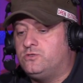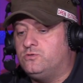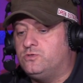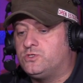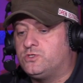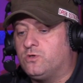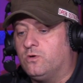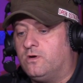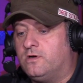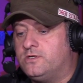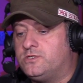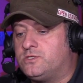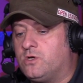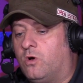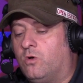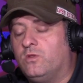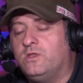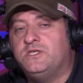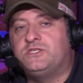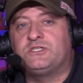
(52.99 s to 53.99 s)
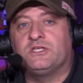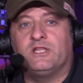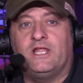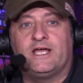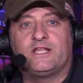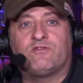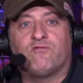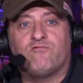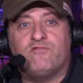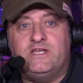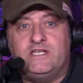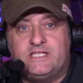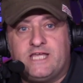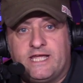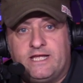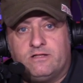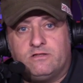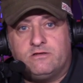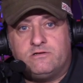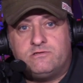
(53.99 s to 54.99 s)
stores, only select
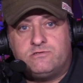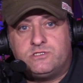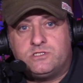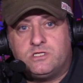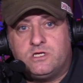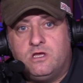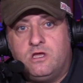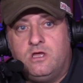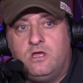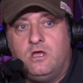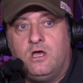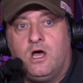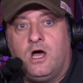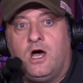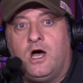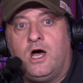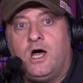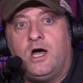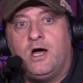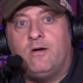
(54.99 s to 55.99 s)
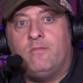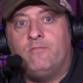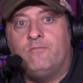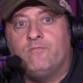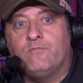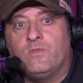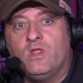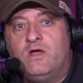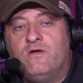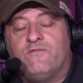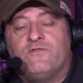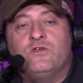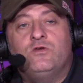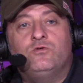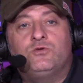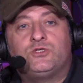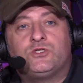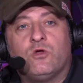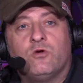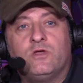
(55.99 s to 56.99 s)
retailers. For you
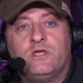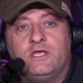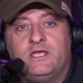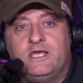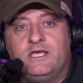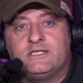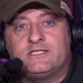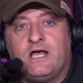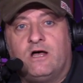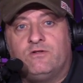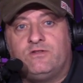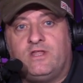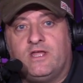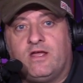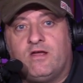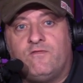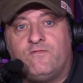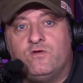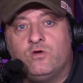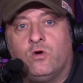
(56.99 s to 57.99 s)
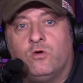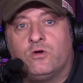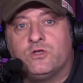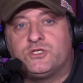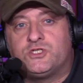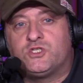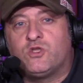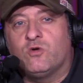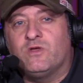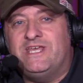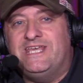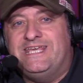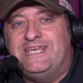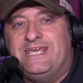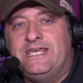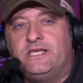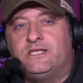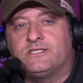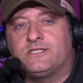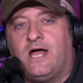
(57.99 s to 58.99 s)
Stogie Geeks out there, if you go to
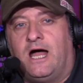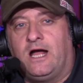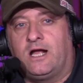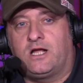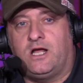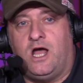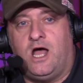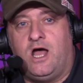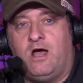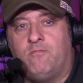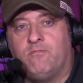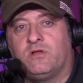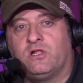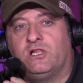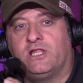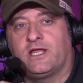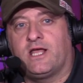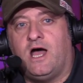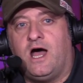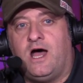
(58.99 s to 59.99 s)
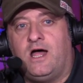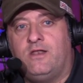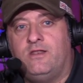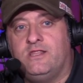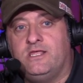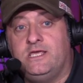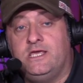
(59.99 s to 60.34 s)
StogieGeeks.com, click on the